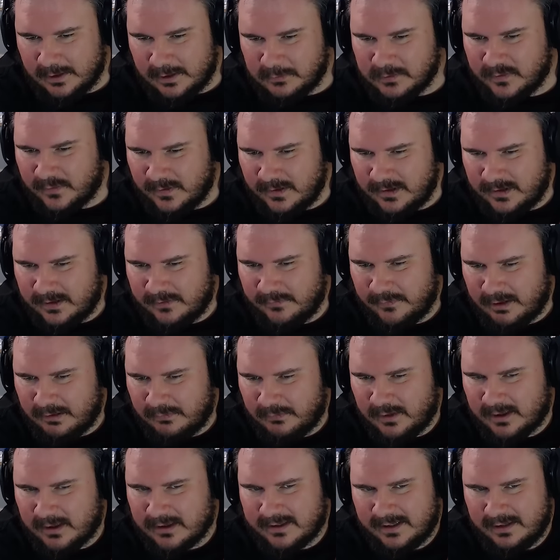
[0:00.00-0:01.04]
It was very
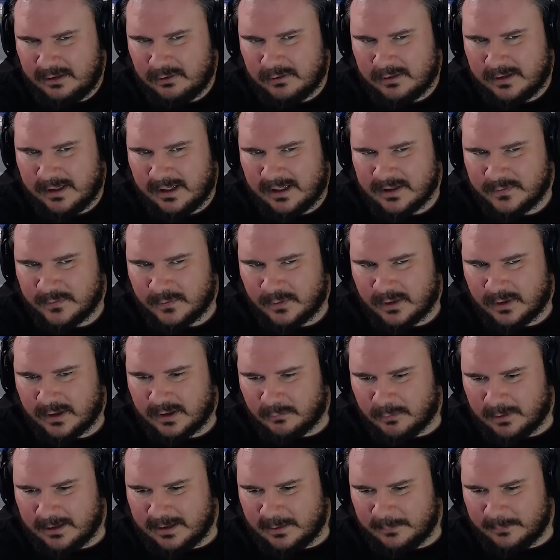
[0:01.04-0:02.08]
fun. Thank you guys for
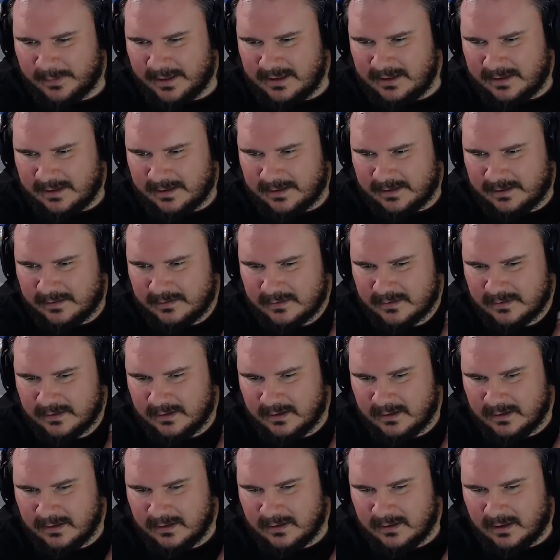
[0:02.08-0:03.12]
recommending it.
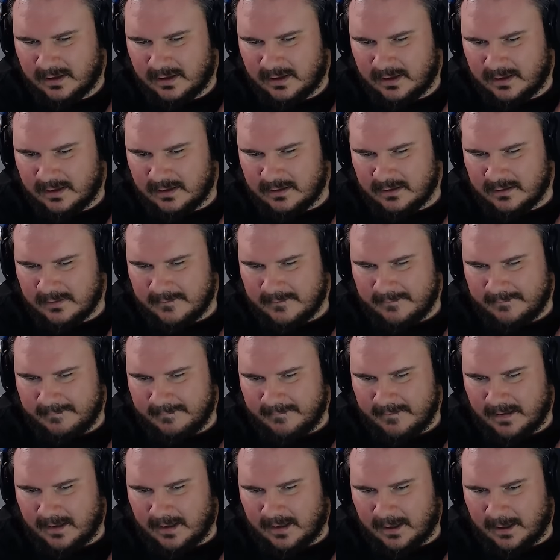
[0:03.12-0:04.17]

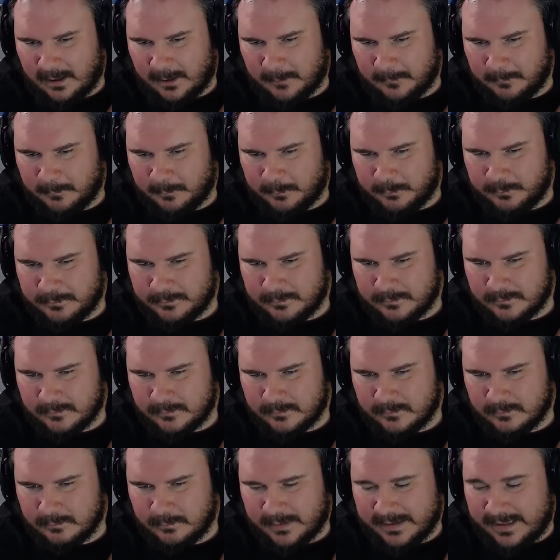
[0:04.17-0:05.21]

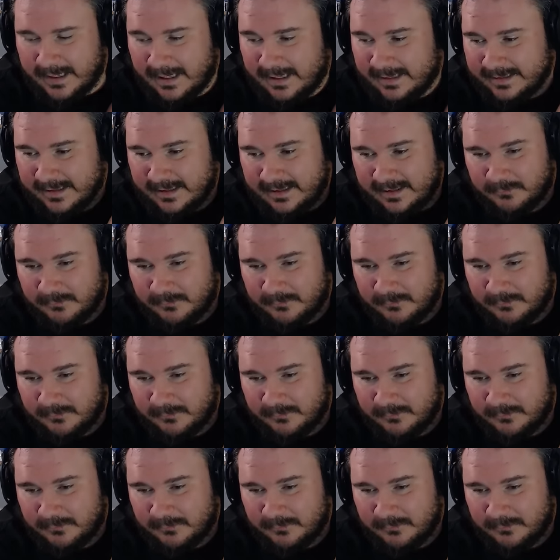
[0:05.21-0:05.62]
But yeah, again,